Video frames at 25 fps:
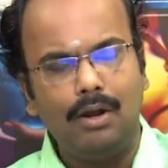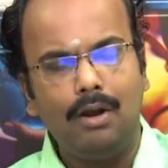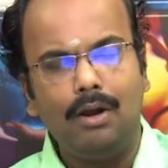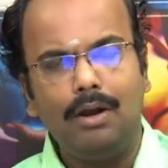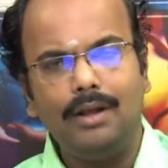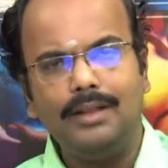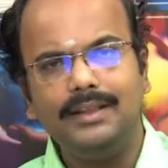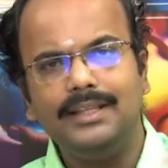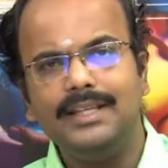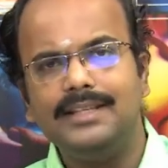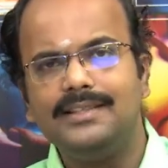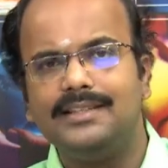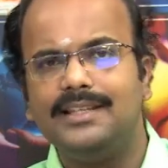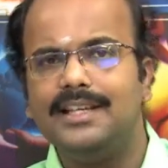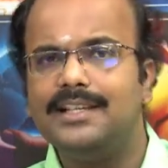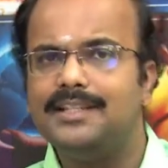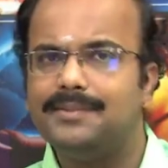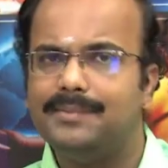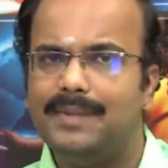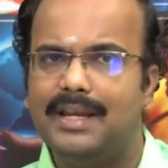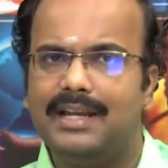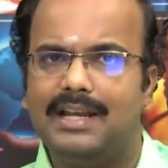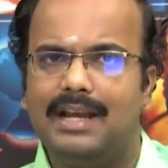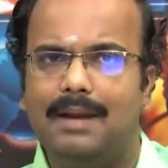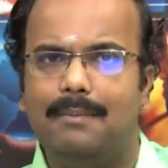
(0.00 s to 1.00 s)
All these
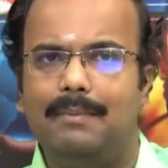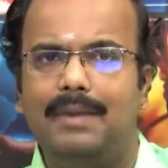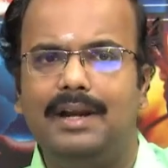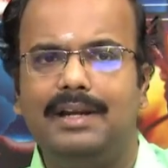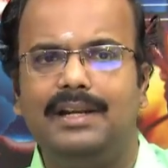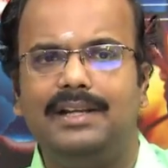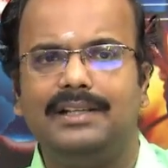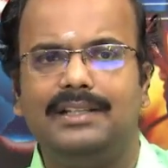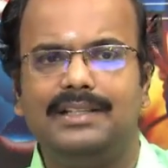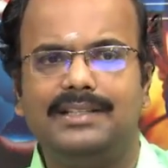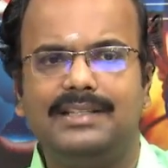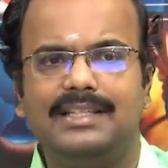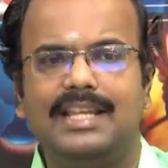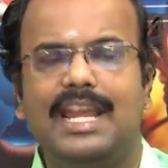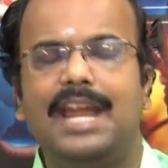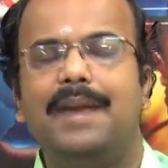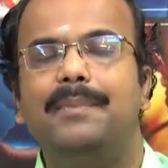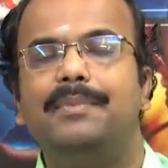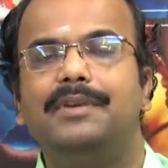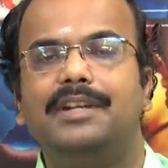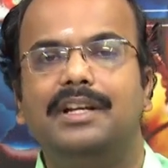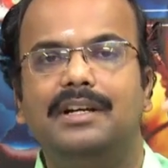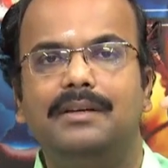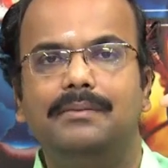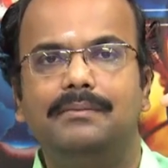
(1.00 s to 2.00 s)
things may come under the
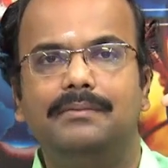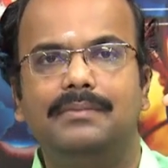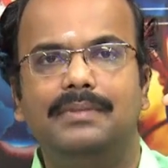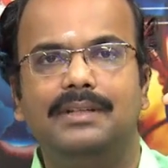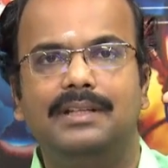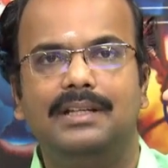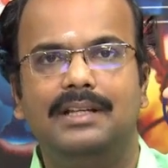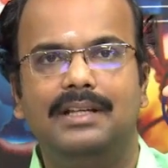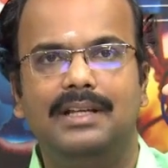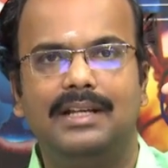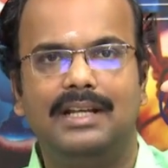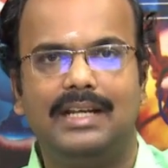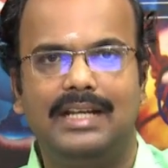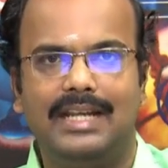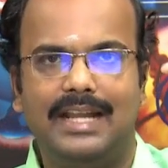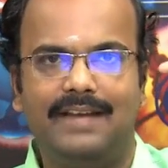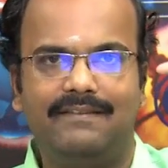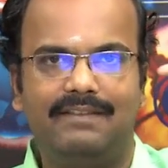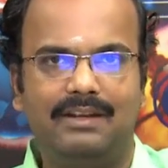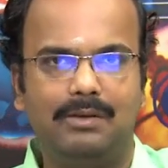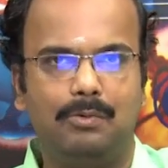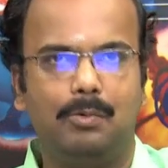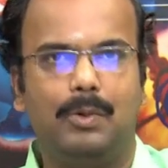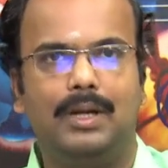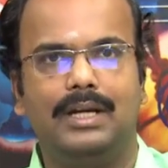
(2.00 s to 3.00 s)
same term
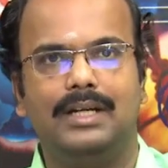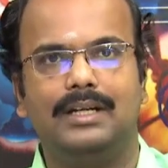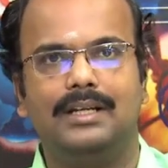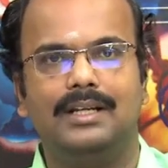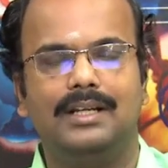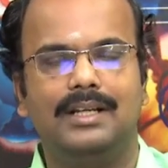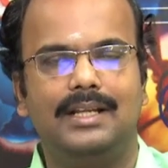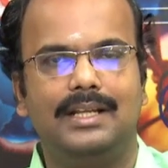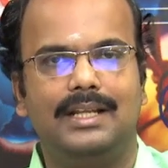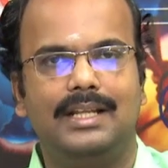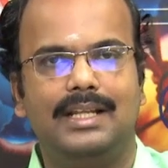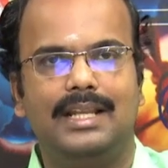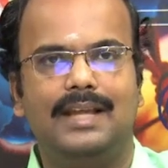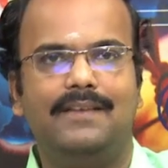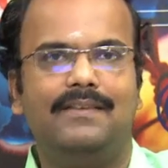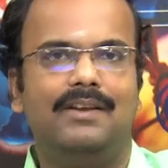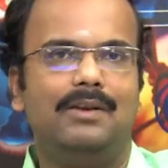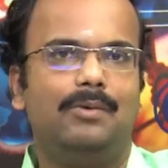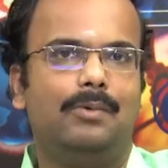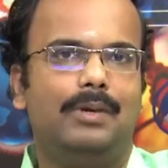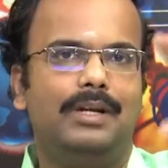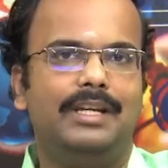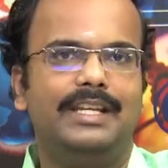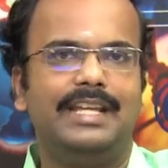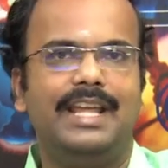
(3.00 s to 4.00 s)
level 1, level
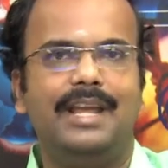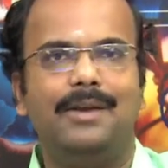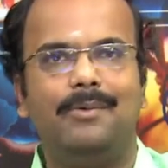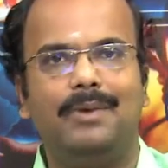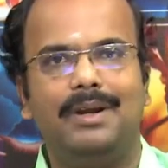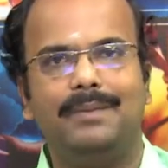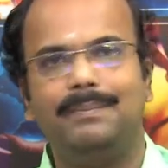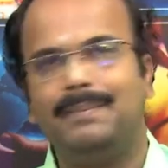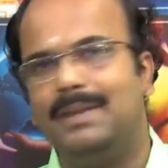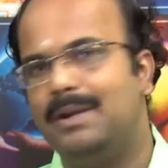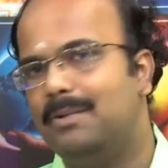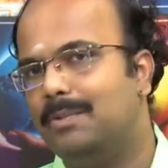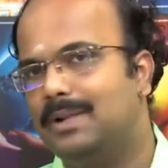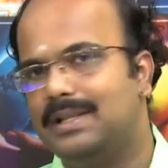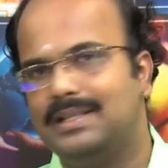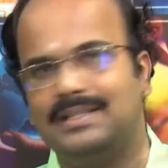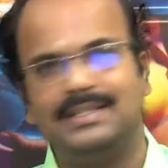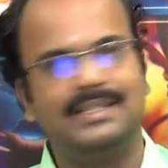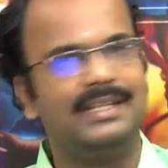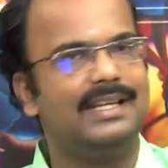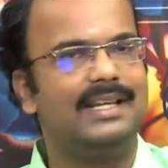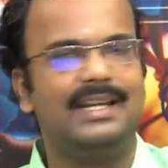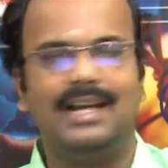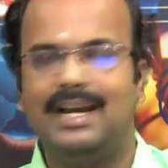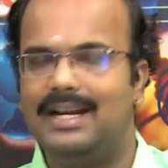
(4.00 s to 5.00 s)
1A, 1B,
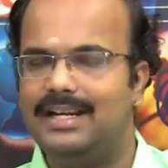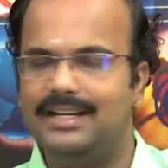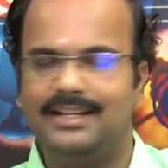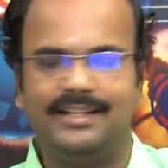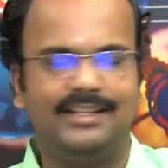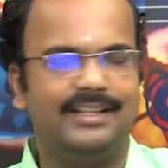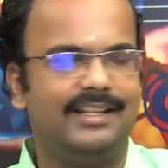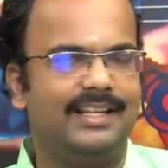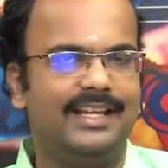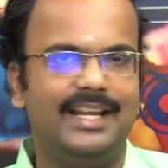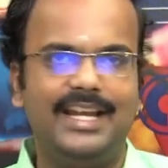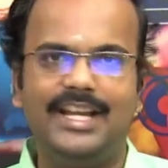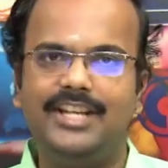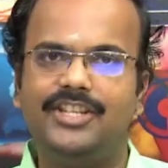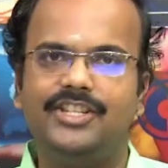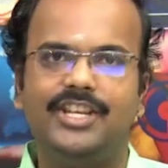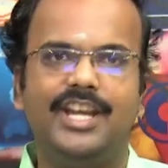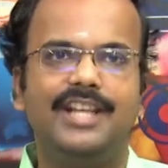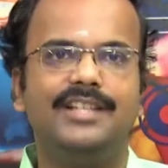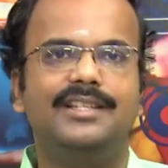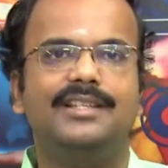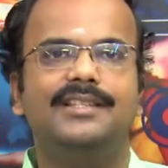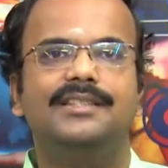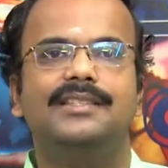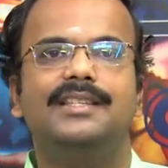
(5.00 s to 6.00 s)
1C and each
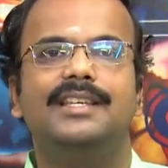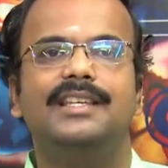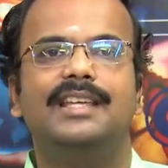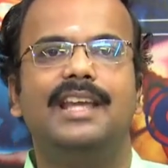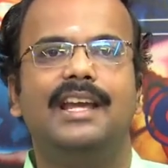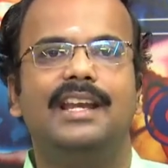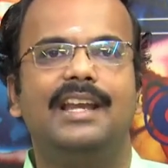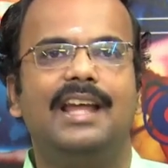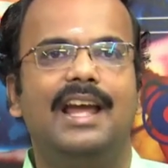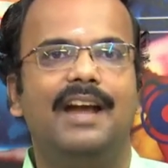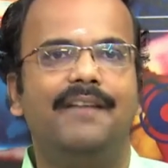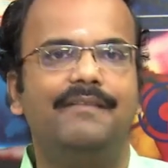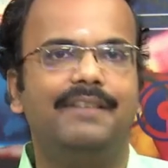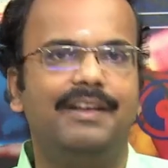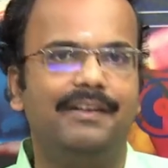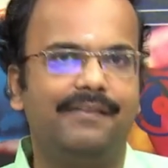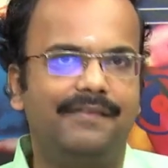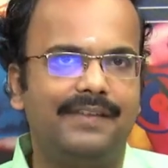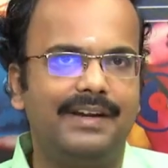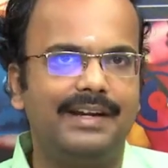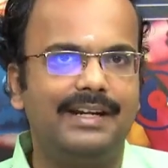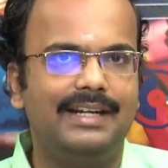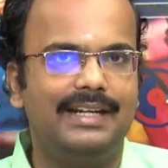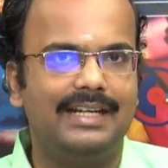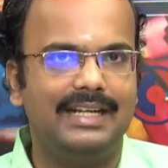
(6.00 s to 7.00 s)
agency can have
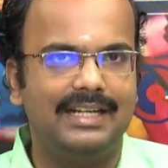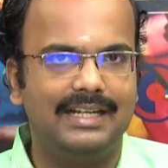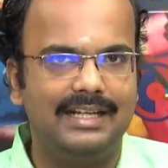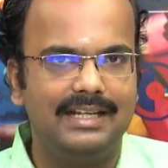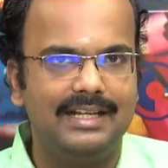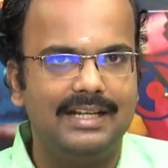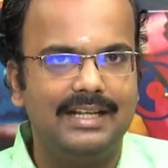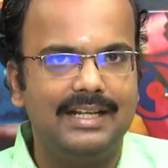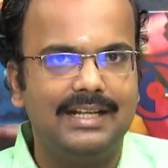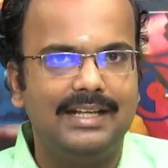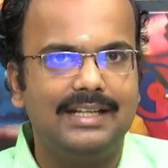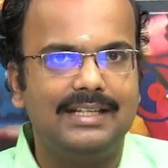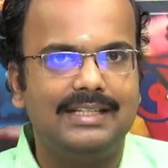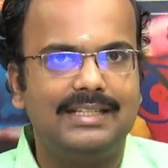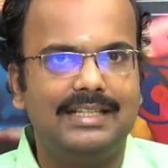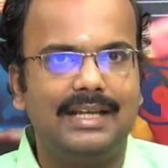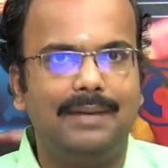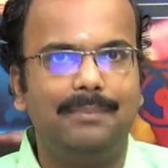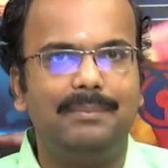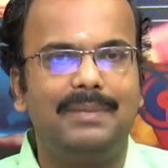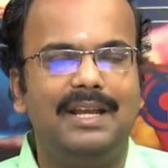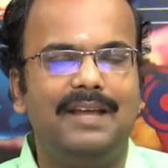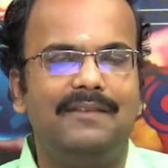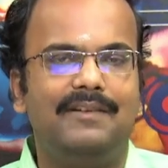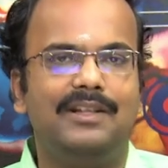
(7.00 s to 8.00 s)
different
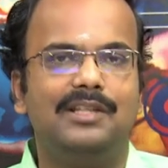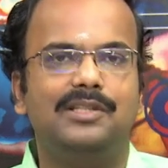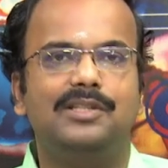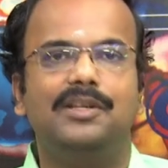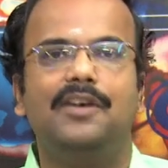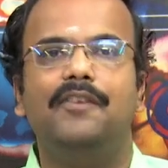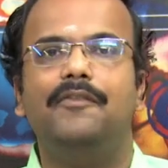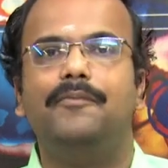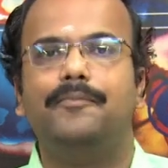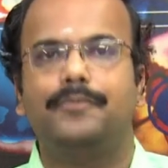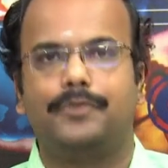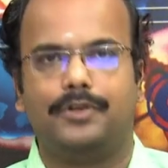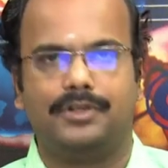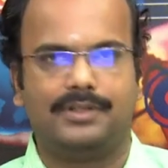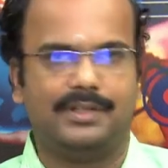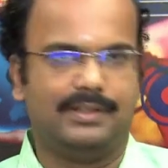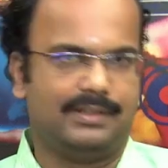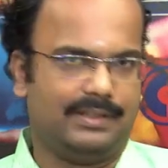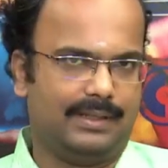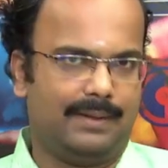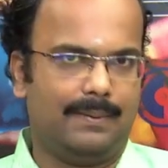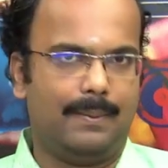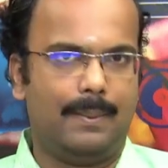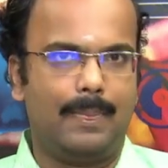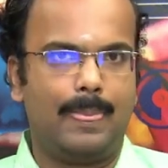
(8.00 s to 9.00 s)
sub levels of
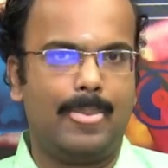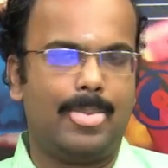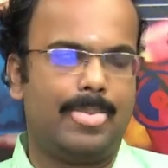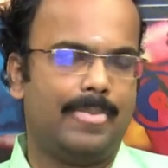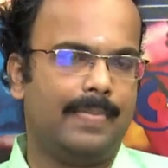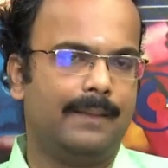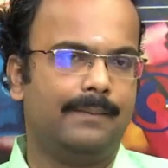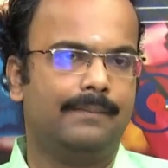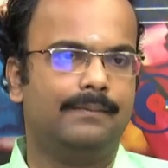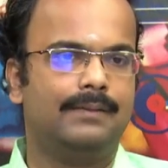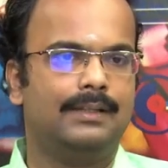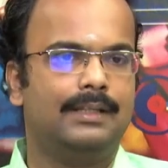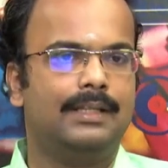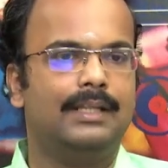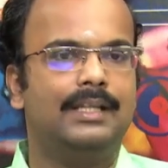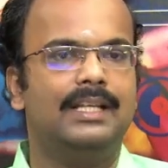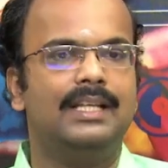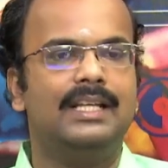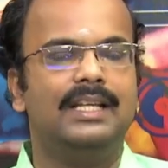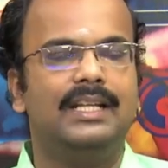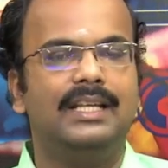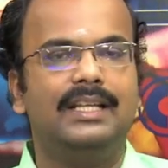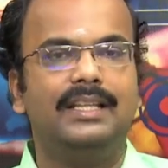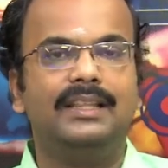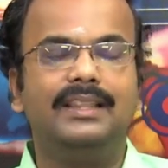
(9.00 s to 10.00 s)
processing.
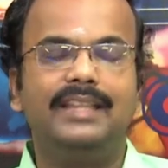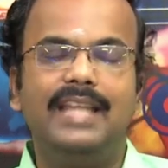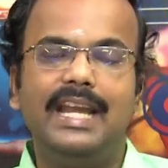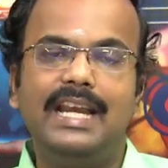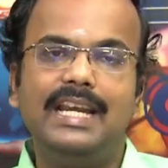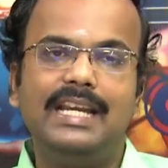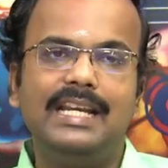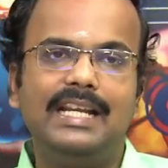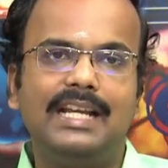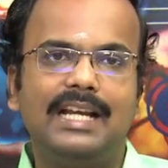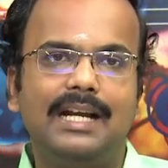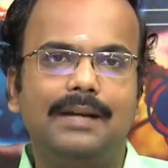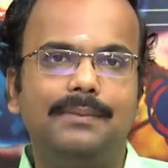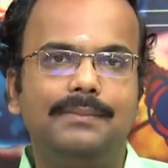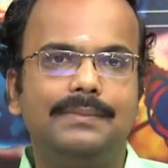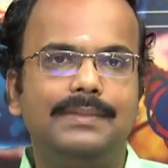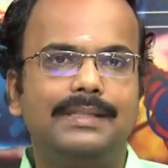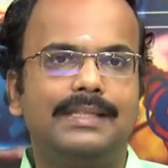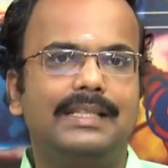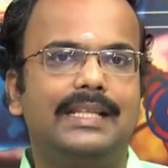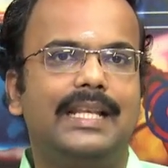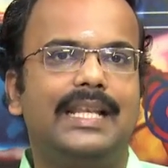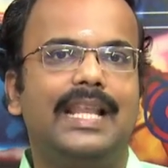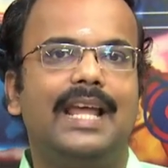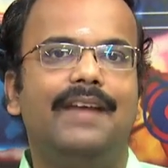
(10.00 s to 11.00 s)
Then
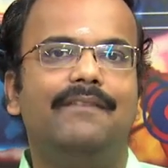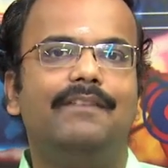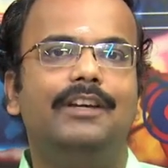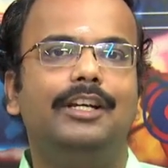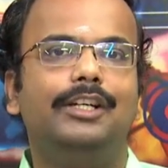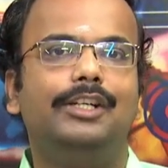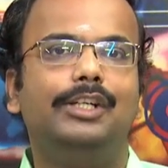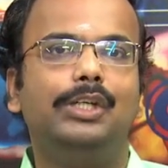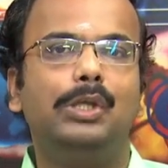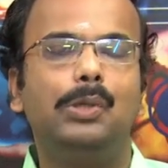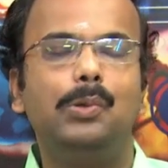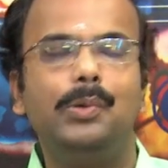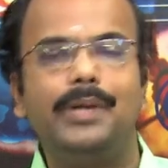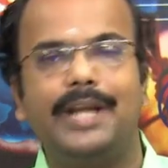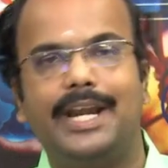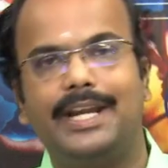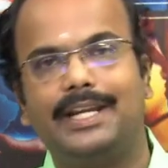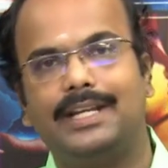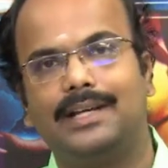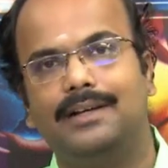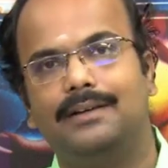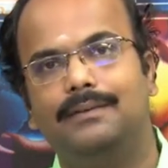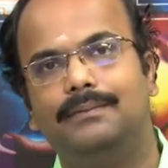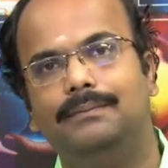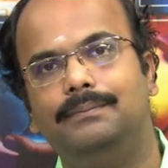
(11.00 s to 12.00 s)
comes level 2 data.